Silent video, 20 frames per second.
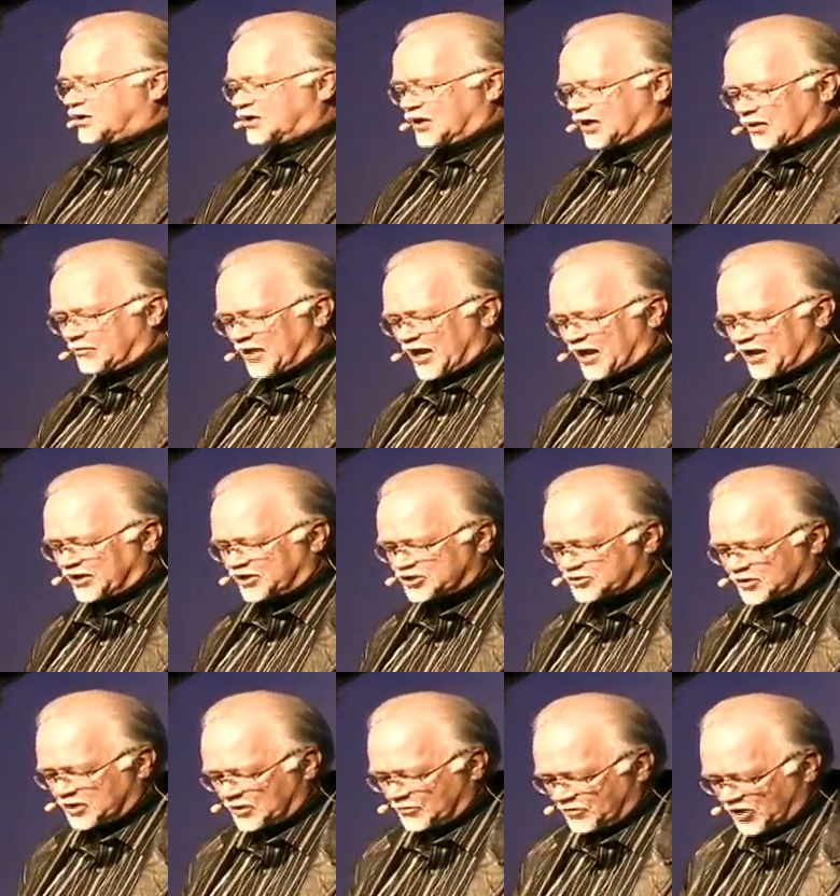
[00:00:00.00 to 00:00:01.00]
about us.
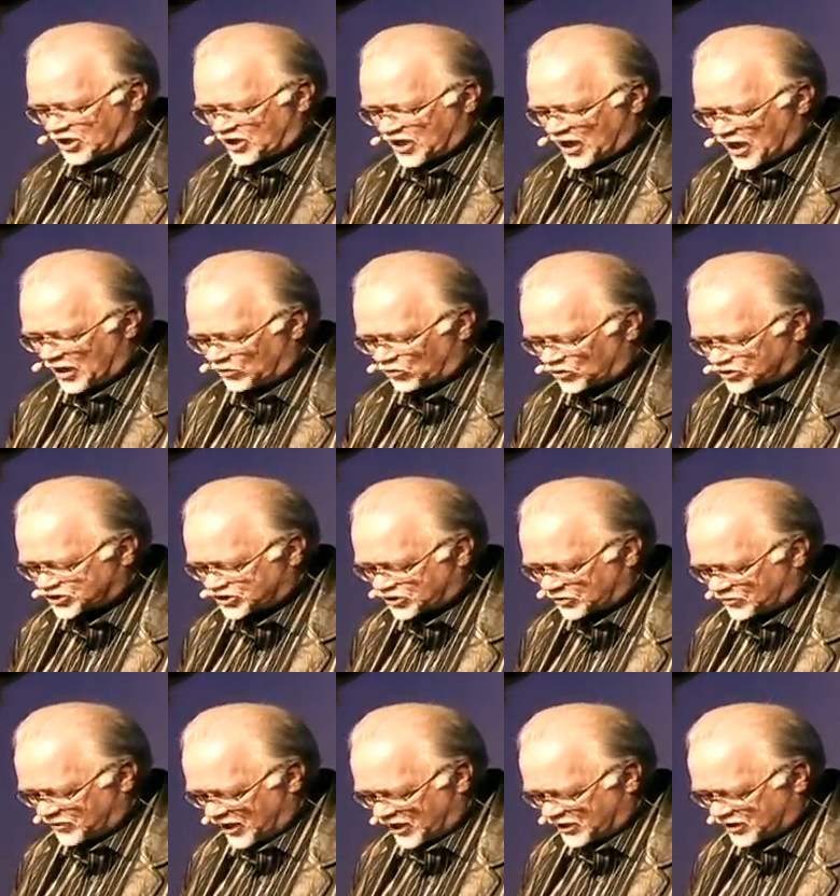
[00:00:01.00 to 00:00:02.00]
But God wants to
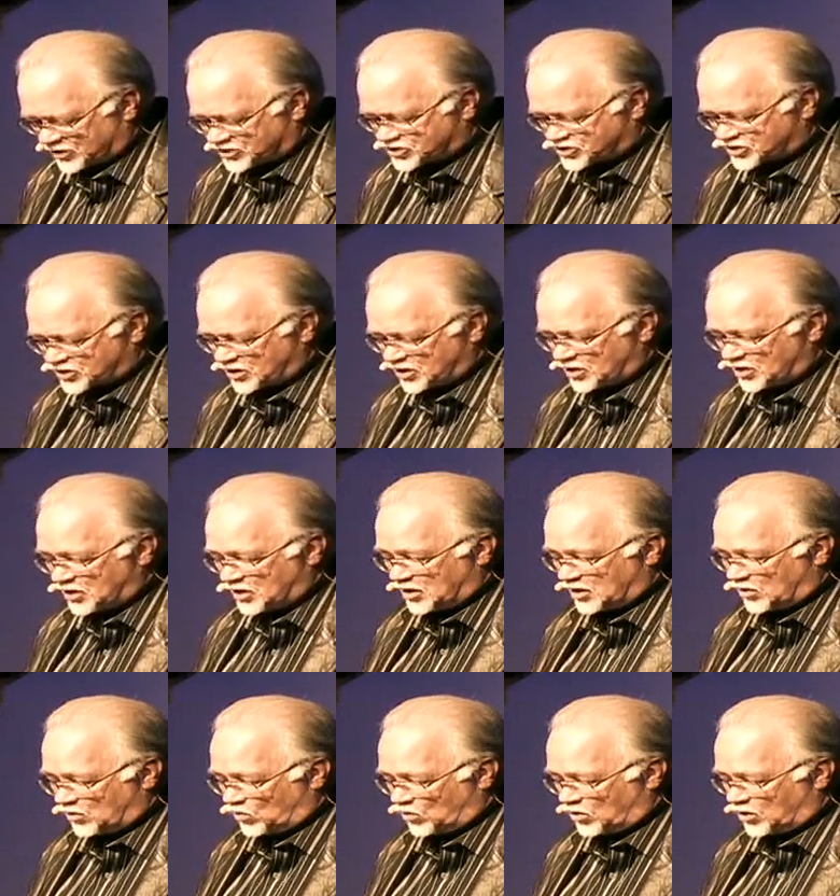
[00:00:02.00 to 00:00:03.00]
make us
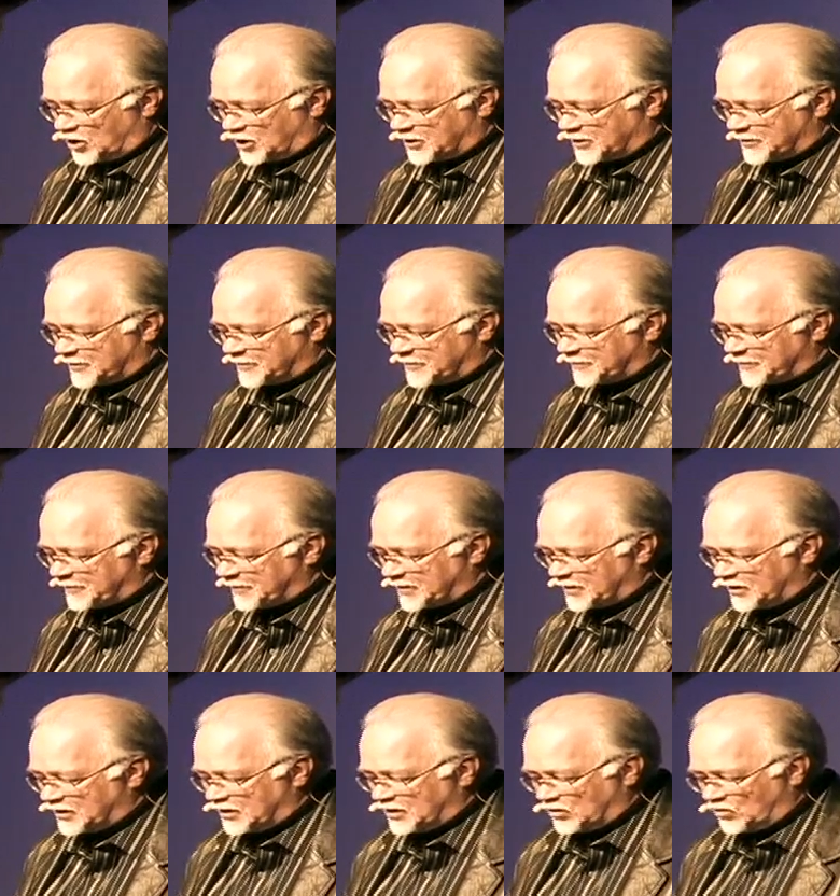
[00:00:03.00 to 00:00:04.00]
one.
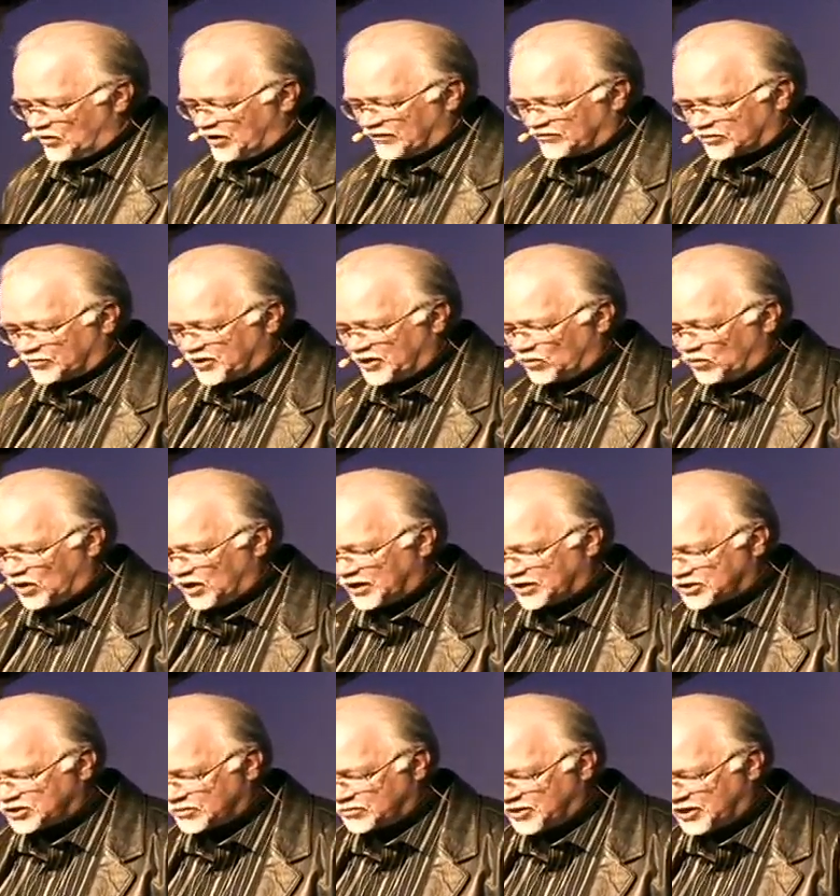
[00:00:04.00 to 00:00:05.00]
We have to be willing
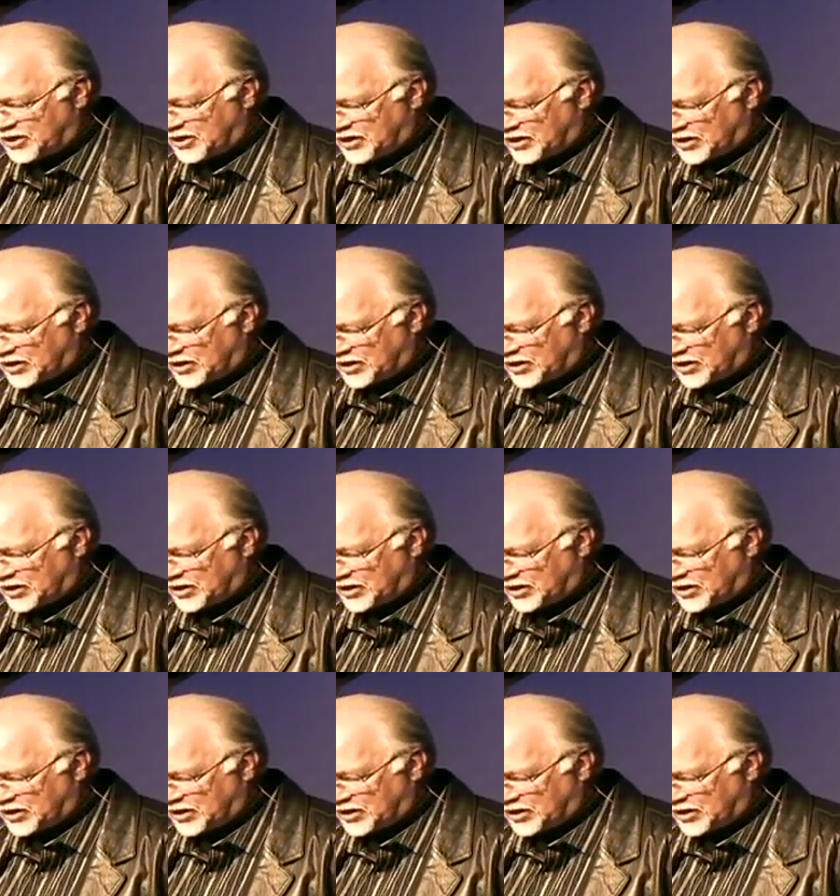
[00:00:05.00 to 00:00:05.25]
to be